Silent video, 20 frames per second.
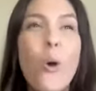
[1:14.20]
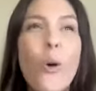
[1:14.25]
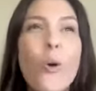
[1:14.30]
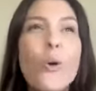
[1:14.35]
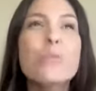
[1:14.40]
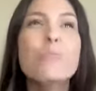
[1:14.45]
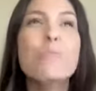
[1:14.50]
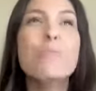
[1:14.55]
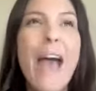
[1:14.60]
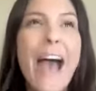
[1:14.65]

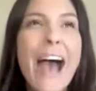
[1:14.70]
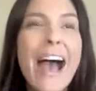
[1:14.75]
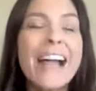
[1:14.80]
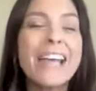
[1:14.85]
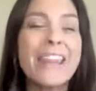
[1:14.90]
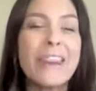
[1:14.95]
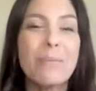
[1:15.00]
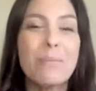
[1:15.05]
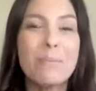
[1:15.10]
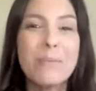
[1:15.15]
hold
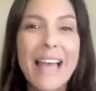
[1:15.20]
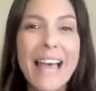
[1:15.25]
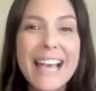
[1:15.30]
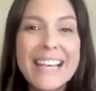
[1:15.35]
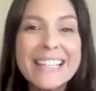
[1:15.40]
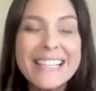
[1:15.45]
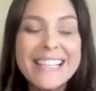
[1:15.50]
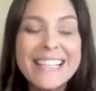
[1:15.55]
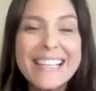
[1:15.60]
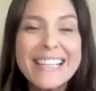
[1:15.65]
back the
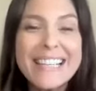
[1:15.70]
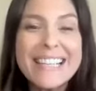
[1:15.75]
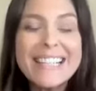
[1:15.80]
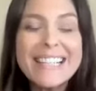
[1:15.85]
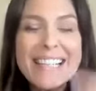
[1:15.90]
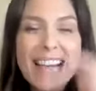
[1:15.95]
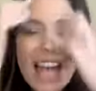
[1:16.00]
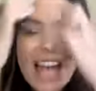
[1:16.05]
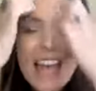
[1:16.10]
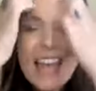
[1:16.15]

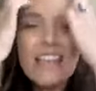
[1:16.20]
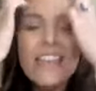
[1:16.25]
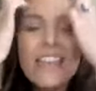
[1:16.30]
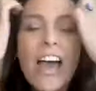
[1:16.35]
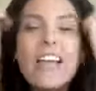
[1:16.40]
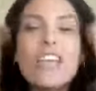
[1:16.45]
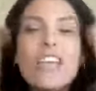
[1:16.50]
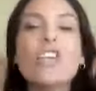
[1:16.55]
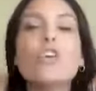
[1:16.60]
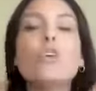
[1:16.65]
blessings
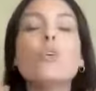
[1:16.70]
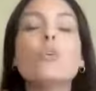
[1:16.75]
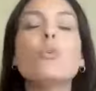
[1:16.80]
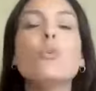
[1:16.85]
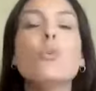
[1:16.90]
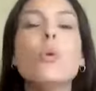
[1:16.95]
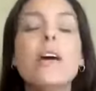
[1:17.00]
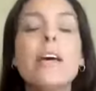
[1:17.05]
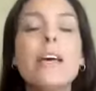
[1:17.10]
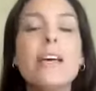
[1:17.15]
that
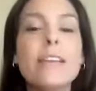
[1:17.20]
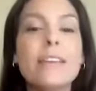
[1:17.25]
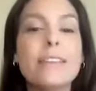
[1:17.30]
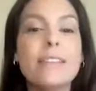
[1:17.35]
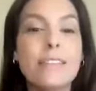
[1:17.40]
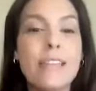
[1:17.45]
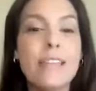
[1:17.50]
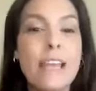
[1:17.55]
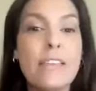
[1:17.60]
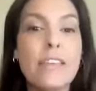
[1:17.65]
you
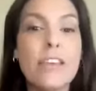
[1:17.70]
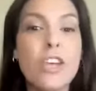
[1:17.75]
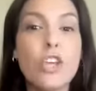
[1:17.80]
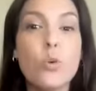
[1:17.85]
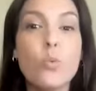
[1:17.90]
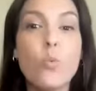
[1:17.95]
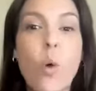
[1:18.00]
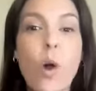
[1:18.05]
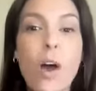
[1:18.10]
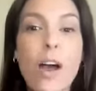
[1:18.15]
say that
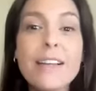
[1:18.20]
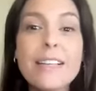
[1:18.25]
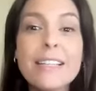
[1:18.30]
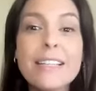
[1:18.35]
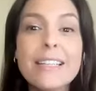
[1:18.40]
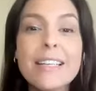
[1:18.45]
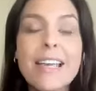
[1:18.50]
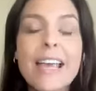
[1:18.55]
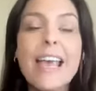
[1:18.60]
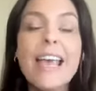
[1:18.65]
you
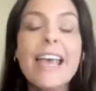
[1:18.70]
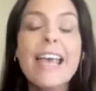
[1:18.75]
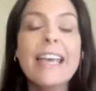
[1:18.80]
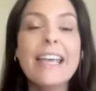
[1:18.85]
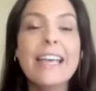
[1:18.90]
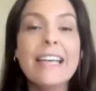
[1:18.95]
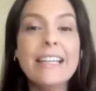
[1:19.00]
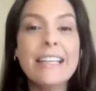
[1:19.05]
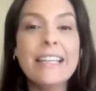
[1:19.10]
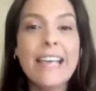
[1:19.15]
want
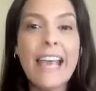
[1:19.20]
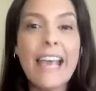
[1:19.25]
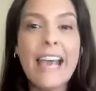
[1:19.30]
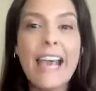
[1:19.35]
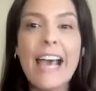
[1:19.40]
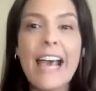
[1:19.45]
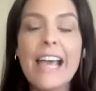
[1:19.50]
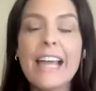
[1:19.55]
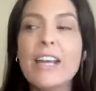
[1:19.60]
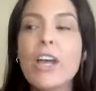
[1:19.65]
it
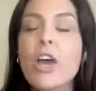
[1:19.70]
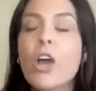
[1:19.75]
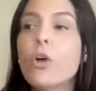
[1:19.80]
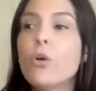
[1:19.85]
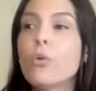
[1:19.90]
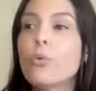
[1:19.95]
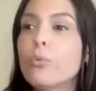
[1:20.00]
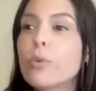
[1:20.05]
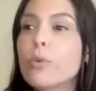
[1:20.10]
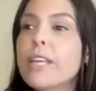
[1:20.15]
can
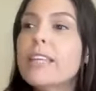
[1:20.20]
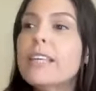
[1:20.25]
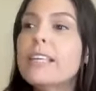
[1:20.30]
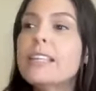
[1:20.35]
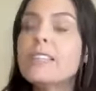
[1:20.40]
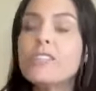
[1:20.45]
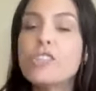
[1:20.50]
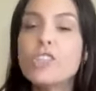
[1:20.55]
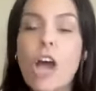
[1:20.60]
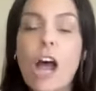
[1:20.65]
really
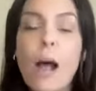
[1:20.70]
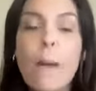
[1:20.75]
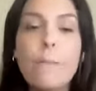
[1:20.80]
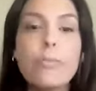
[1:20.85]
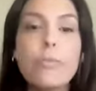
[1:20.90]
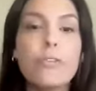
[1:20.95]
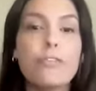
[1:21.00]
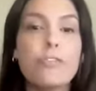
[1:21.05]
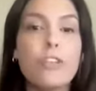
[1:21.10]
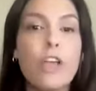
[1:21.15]
stop
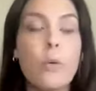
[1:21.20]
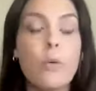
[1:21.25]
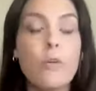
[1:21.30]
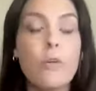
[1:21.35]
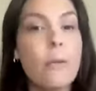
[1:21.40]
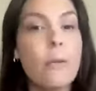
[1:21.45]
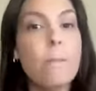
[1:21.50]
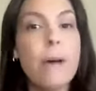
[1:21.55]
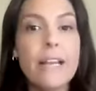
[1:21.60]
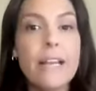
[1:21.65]
the flow of
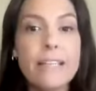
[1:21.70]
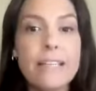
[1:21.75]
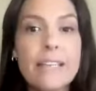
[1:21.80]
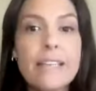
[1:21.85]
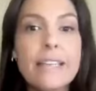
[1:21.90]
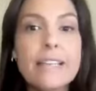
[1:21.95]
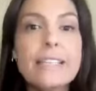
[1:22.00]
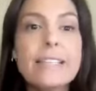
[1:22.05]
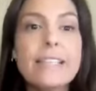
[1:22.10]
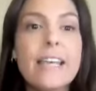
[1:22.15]

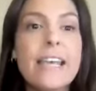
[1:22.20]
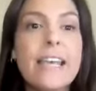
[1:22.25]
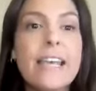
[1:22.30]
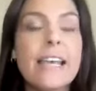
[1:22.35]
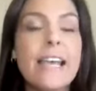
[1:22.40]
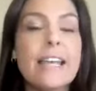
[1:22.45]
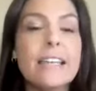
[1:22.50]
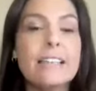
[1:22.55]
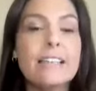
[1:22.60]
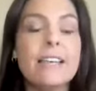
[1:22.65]
abundance it
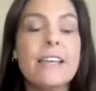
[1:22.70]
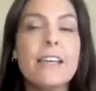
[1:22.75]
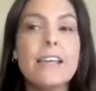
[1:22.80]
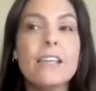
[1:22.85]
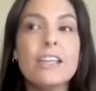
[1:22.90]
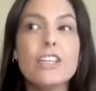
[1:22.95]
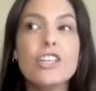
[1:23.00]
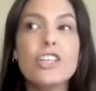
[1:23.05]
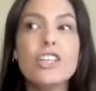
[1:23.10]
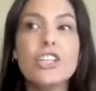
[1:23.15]
can
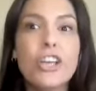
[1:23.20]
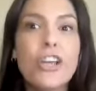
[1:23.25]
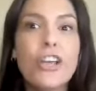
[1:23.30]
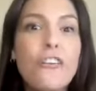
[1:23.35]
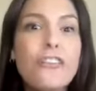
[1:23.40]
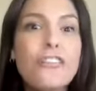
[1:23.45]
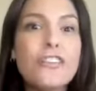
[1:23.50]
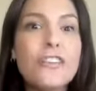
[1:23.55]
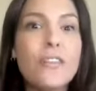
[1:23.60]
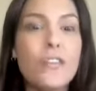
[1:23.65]

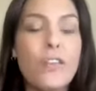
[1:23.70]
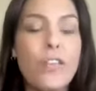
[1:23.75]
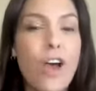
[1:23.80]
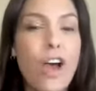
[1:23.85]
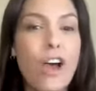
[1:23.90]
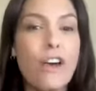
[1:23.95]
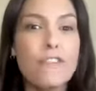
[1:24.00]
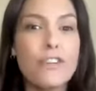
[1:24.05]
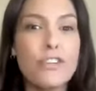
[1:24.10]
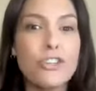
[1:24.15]
shift the
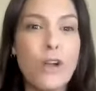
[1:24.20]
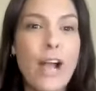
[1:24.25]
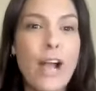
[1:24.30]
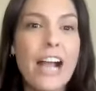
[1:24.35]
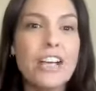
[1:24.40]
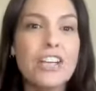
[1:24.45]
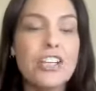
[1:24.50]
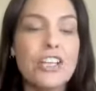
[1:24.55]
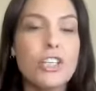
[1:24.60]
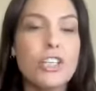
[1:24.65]
law of
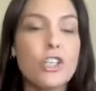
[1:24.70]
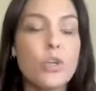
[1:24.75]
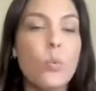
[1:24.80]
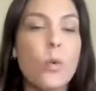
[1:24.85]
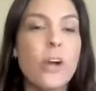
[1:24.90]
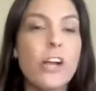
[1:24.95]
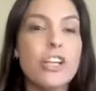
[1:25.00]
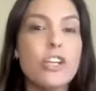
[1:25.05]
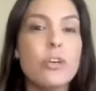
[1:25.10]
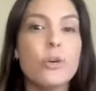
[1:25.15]
attraction to
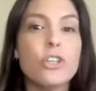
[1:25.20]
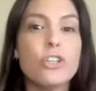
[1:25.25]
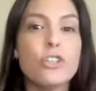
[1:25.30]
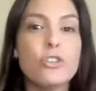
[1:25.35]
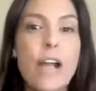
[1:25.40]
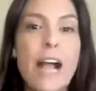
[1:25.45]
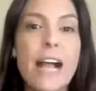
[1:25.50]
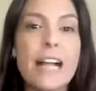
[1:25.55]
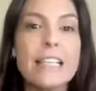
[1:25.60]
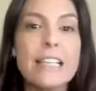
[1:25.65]
where you're
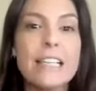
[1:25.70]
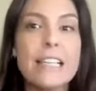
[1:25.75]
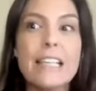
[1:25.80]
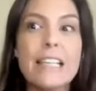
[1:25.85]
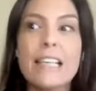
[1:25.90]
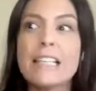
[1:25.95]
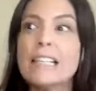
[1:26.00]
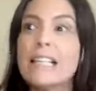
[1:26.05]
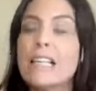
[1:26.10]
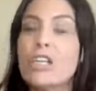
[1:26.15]
attracting
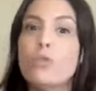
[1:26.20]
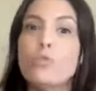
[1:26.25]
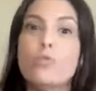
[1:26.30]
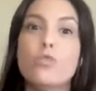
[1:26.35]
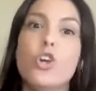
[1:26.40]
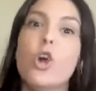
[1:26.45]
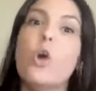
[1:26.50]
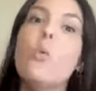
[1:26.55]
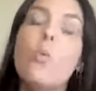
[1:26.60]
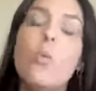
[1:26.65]
things that you
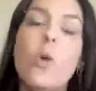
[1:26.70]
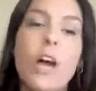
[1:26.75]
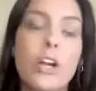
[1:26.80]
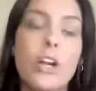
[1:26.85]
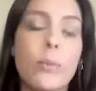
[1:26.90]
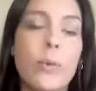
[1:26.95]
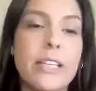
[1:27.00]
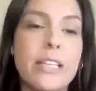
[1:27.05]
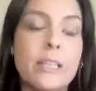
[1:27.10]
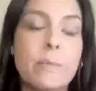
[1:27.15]
don't want
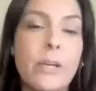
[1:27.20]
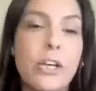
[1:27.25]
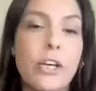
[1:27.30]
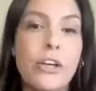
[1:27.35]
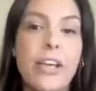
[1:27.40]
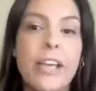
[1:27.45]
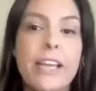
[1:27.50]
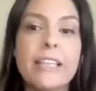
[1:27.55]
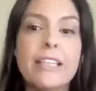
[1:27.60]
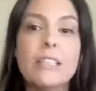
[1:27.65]
to
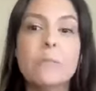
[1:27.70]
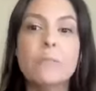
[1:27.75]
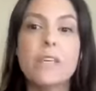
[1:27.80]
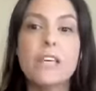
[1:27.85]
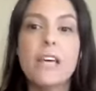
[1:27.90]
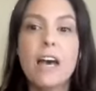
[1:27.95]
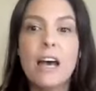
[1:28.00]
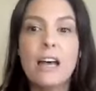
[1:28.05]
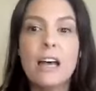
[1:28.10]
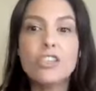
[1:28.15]
experience
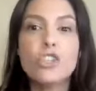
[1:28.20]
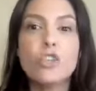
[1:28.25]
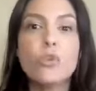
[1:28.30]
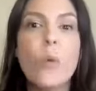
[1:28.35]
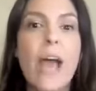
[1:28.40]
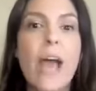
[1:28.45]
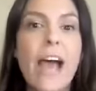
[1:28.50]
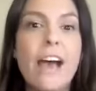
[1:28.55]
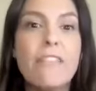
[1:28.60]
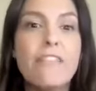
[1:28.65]
because you
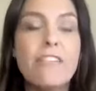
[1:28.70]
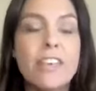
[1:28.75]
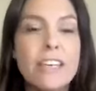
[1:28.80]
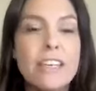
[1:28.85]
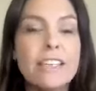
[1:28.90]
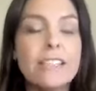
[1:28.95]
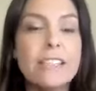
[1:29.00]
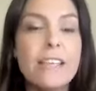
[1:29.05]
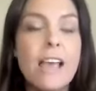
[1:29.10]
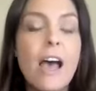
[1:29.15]
have
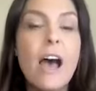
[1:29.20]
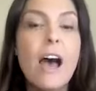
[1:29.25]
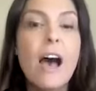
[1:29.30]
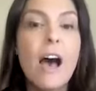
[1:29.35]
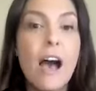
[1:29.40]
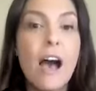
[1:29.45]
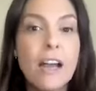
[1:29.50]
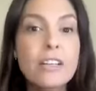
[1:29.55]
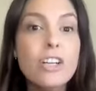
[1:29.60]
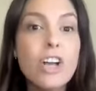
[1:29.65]
this
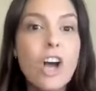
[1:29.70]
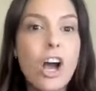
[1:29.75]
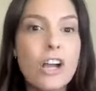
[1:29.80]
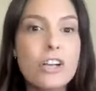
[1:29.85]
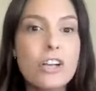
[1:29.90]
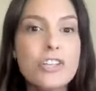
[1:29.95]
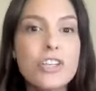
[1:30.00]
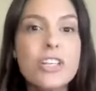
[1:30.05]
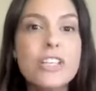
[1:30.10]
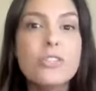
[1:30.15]

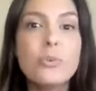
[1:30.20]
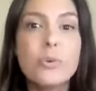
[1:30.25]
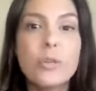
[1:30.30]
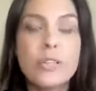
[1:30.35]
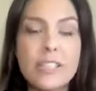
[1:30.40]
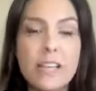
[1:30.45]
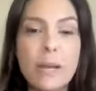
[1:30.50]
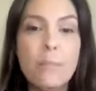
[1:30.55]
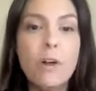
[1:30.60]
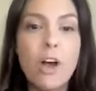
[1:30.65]
unconscious or
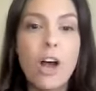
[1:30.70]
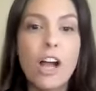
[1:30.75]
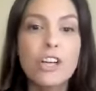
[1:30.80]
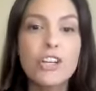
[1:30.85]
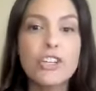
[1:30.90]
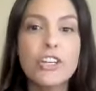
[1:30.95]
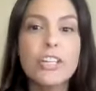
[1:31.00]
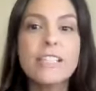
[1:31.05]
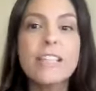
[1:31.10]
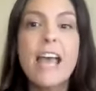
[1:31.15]

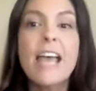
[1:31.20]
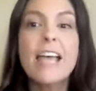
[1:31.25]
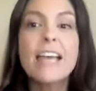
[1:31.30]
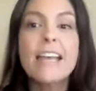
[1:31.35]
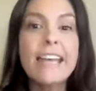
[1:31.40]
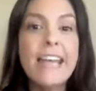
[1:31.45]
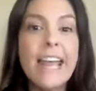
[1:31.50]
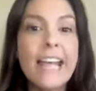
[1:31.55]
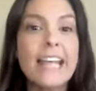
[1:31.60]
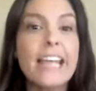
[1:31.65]
subconscious
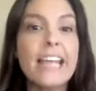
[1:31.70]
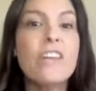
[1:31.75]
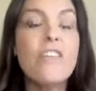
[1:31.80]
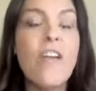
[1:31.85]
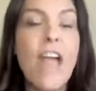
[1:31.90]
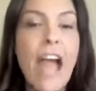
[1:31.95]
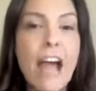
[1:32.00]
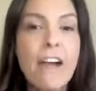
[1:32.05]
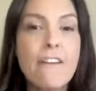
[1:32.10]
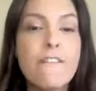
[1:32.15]
negative
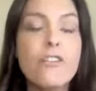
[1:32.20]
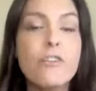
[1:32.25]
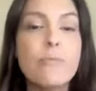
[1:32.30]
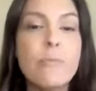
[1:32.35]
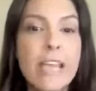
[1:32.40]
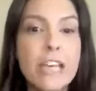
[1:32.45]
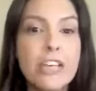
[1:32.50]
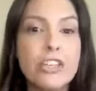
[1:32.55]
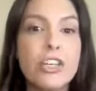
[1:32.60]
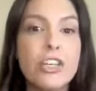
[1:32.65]

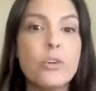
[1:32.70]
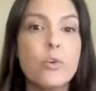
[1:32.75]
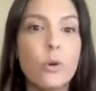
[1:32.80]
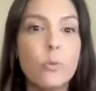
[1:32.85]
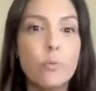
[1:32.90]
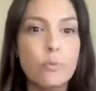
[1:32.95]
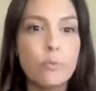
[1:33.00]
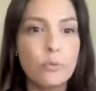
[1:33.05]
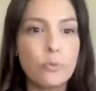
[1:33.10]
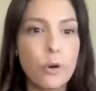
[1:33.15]
affirmation or
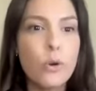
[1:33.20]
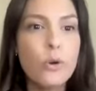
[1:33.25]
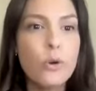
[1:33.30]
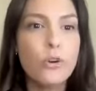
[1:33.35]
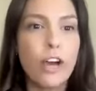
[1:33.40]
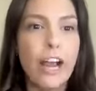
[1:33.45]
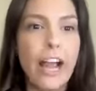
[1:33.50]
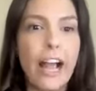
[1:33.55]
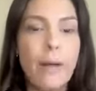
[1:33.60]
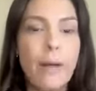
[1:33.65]

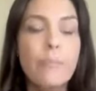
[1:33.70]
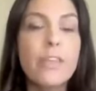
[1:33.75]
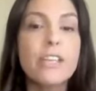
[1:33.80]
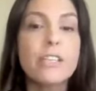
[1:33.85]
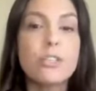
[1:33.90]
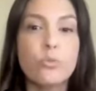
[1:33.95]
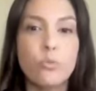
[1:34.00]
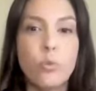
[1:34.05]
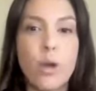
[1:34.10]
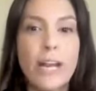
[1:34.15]
program
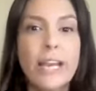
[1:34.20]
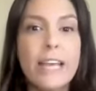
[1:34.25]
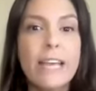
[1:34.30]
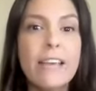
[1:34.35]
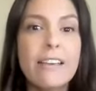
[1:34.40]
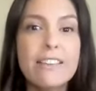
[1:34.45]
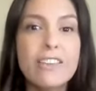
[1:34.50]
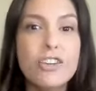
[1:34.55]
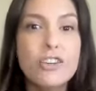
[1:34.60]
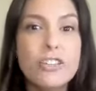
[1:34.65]
that's running
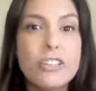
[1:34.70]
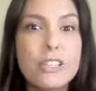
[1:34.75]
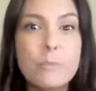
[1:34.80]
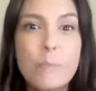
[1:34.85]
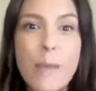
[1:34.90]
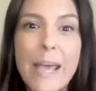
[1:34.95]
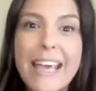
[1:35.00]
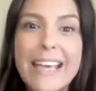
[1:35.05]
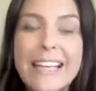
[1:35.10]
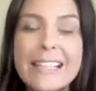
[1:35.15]
in your
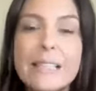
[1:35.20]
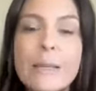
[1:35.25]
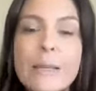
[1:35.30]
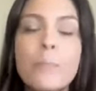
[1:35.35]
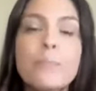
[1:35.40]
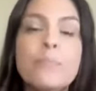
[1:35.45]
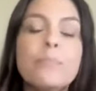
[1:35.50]
space.